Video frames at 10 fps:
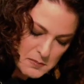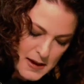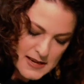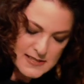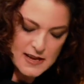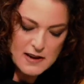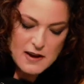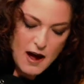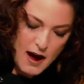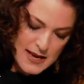it makes a
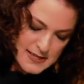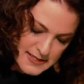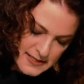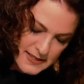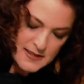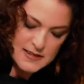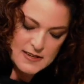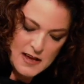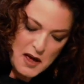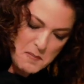nice
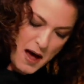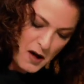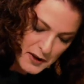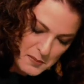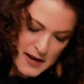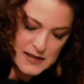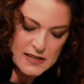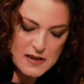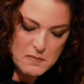amalgamated